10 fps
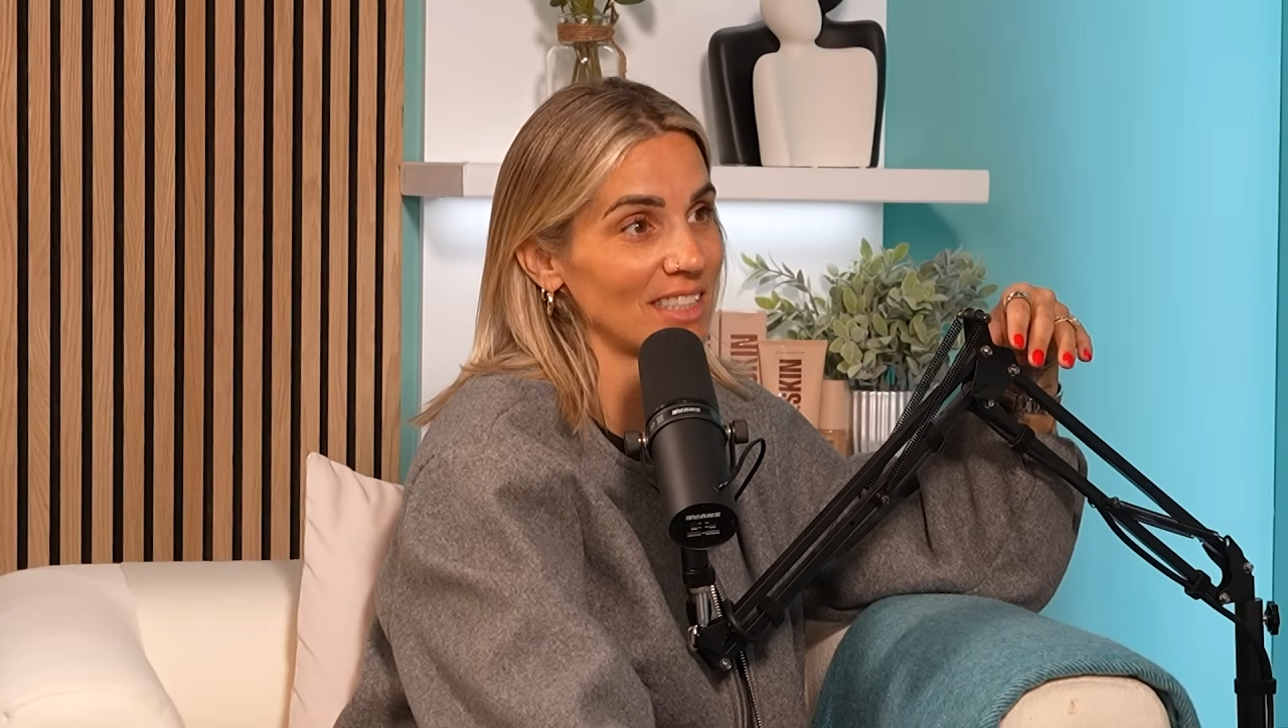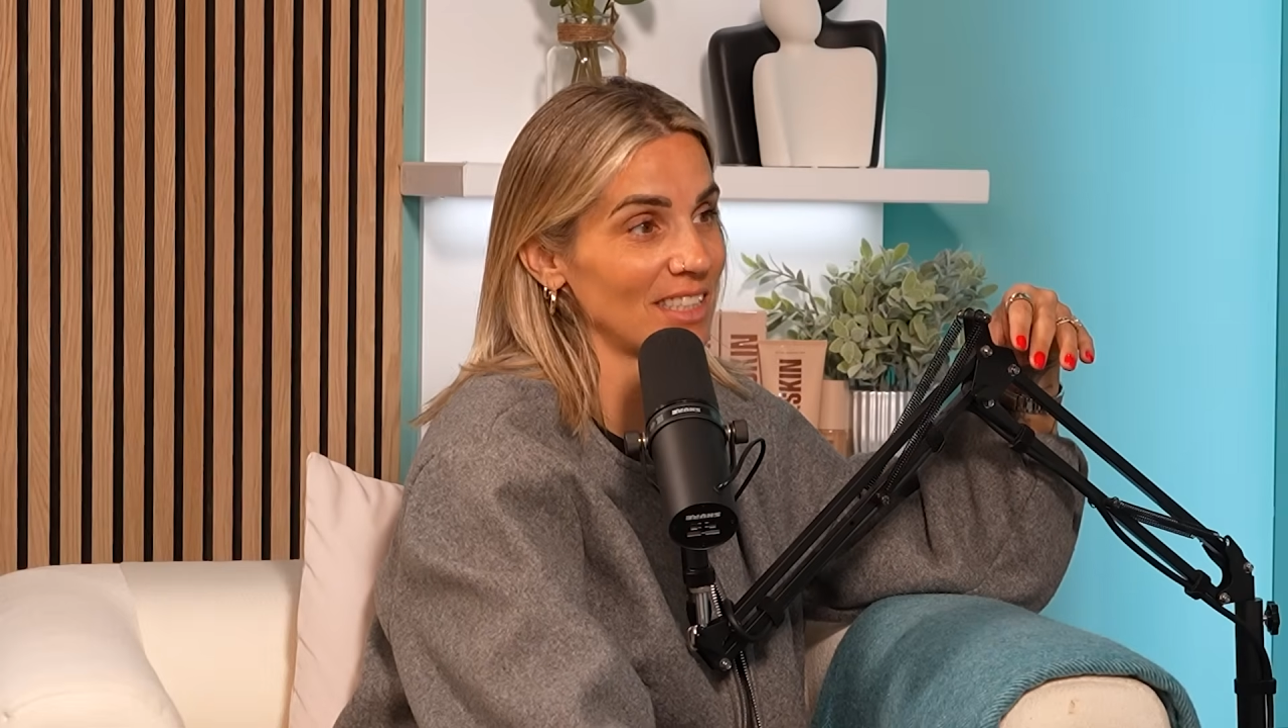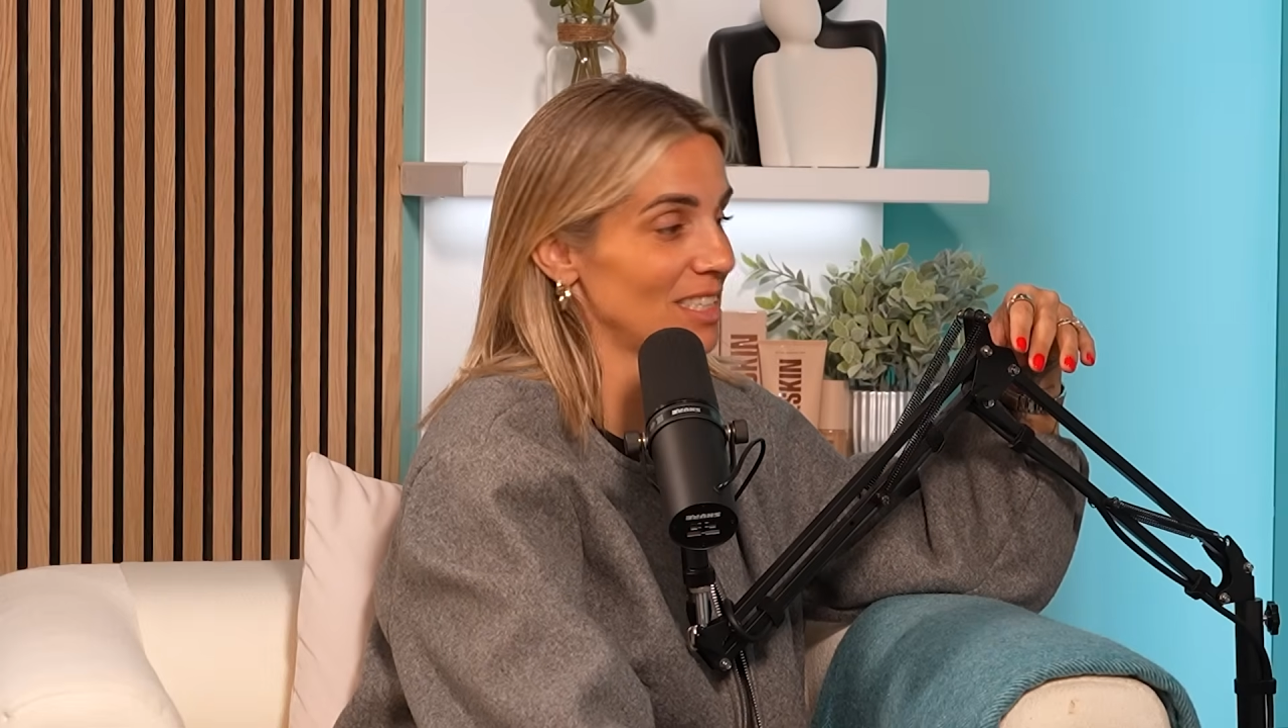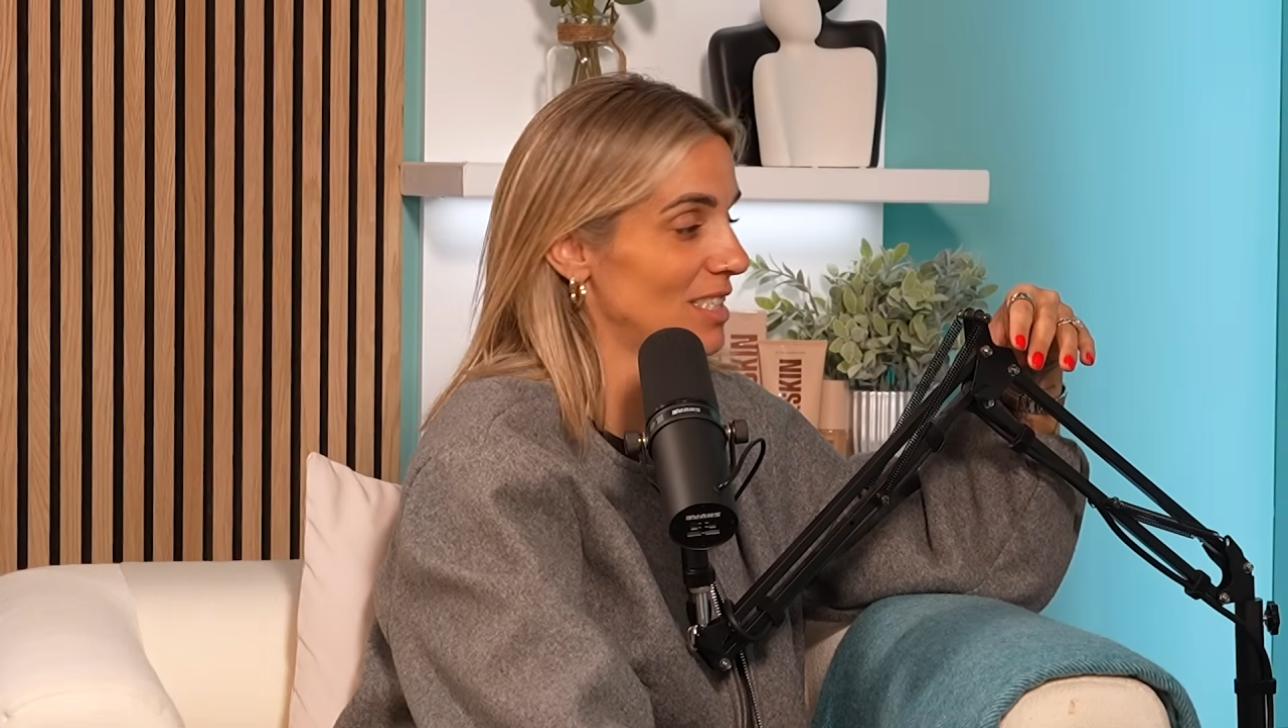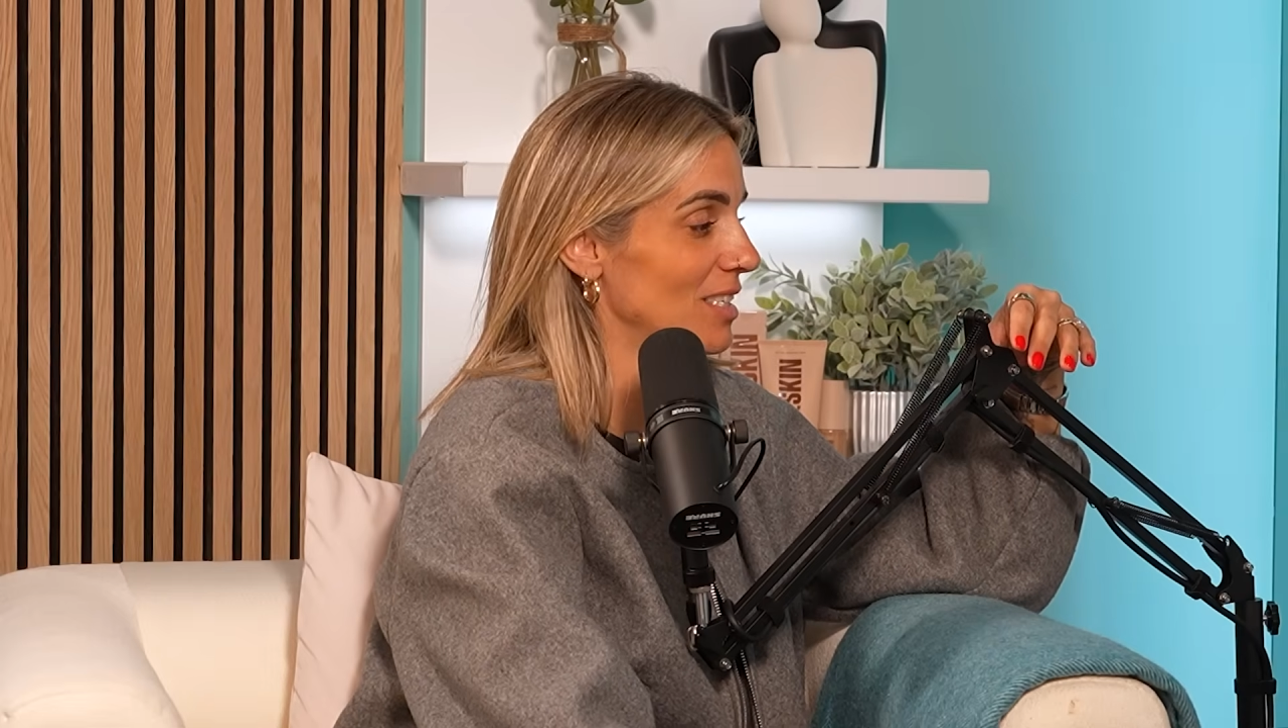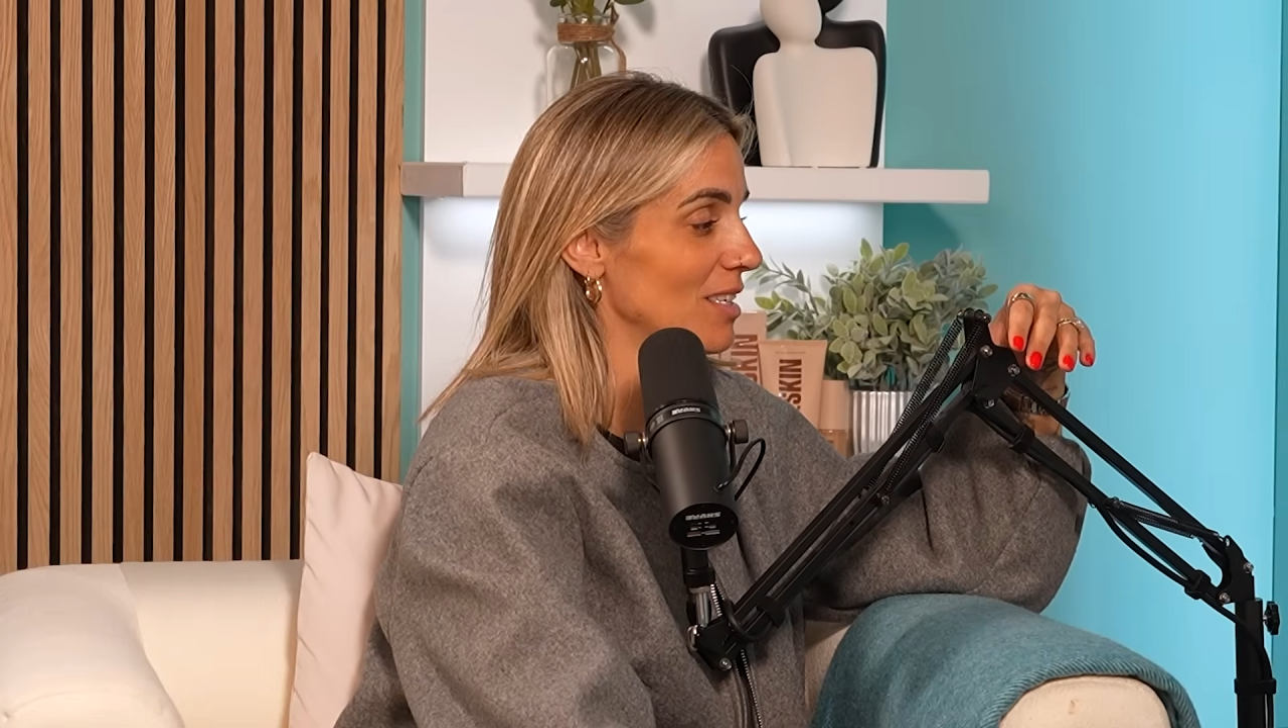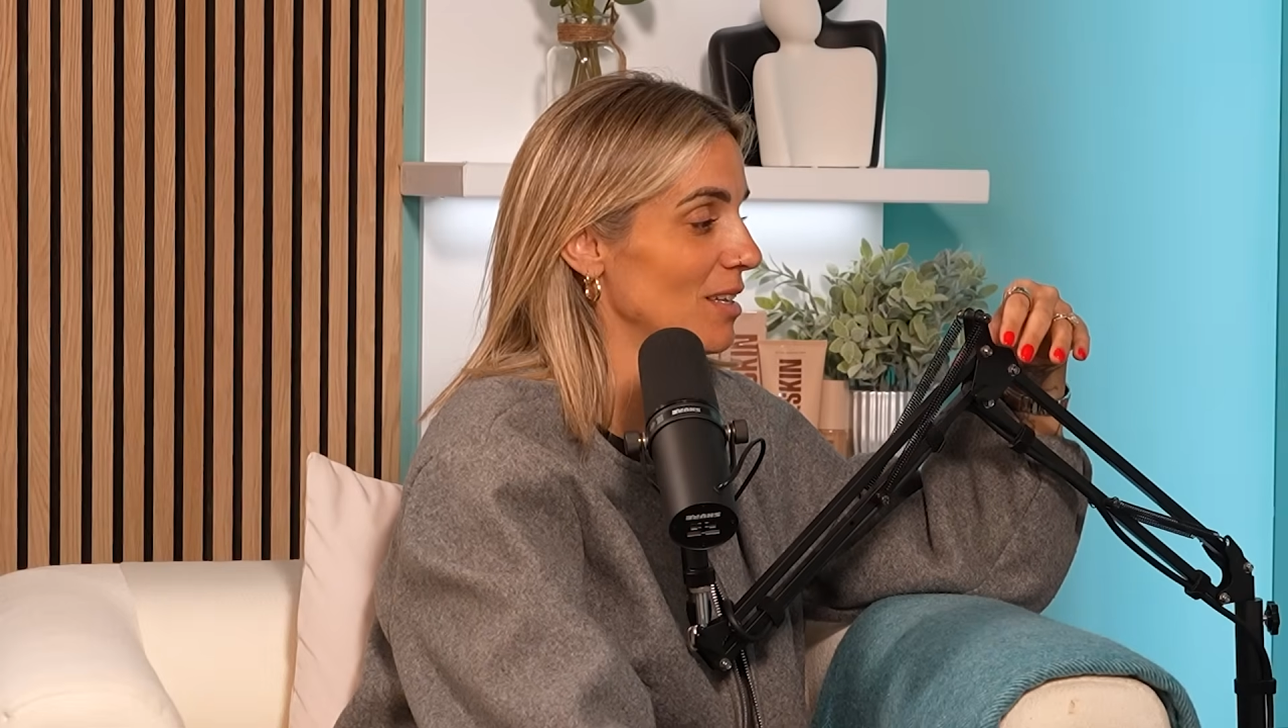said this,